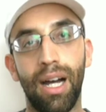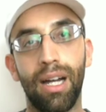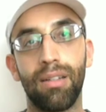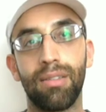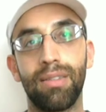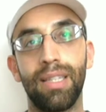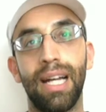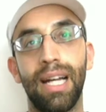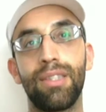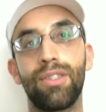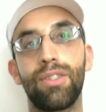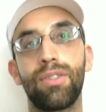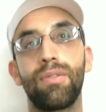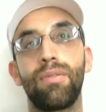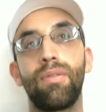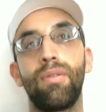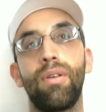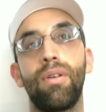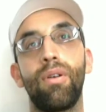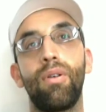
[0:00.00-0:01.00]
tile
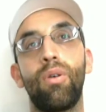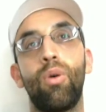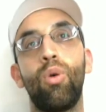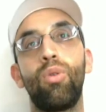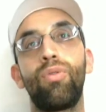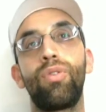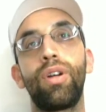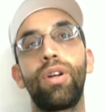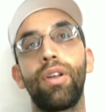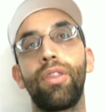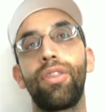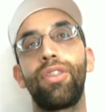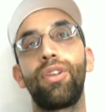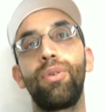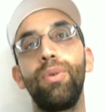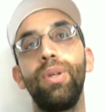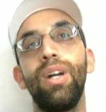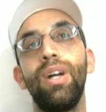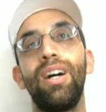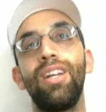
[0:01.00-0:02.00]
that's over
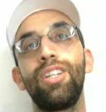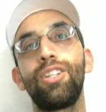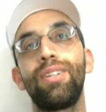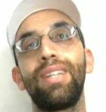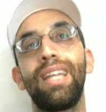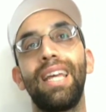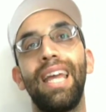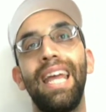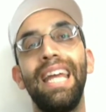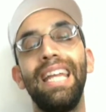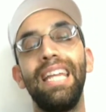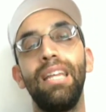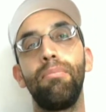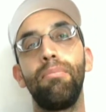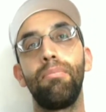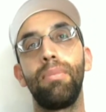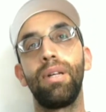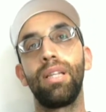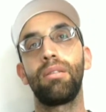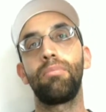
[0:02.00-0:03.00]

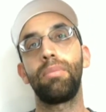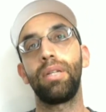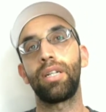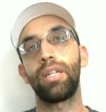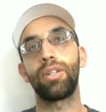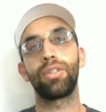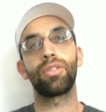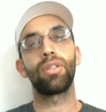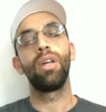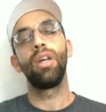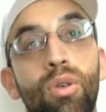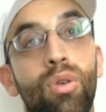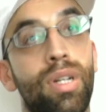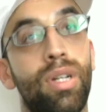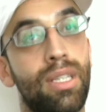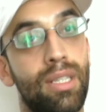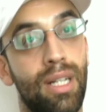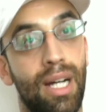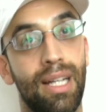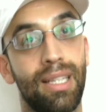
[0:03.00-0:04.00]
380 millimeter,
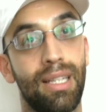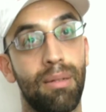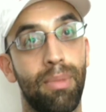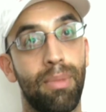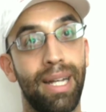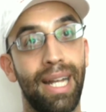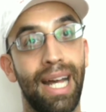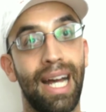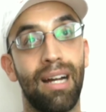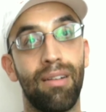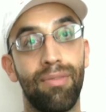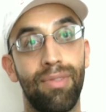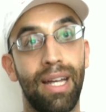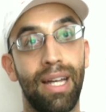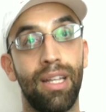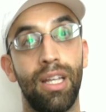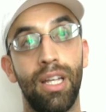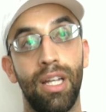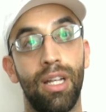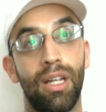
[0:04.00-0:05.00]
or any tile that might have
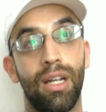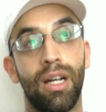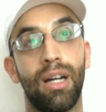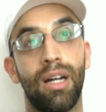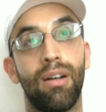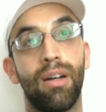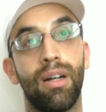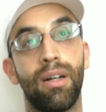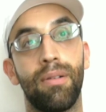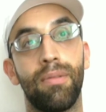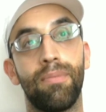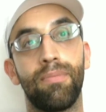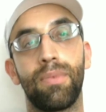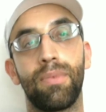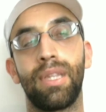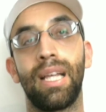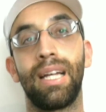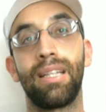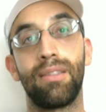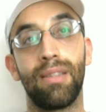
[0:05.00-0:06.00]

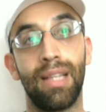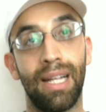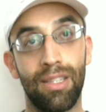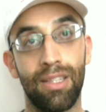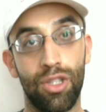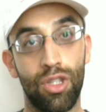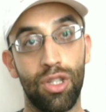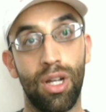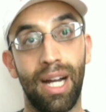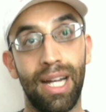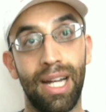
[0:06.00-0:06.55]
that